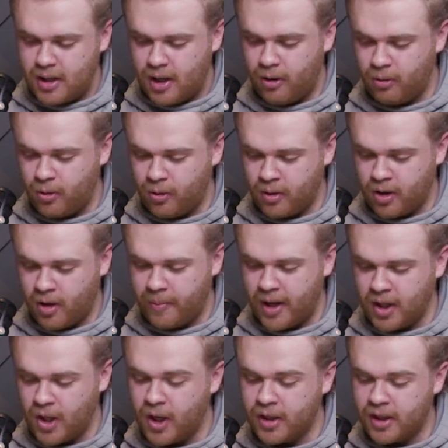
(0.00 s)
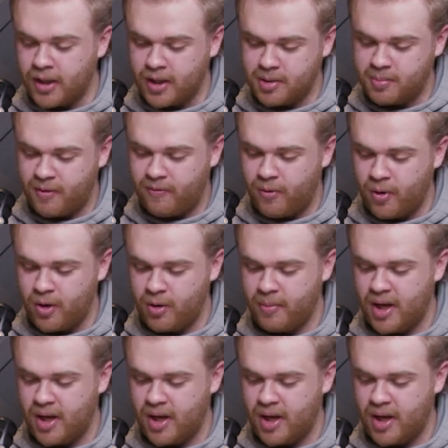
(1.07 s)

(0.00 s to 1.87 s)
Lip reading: O Lord, all my longing is before you.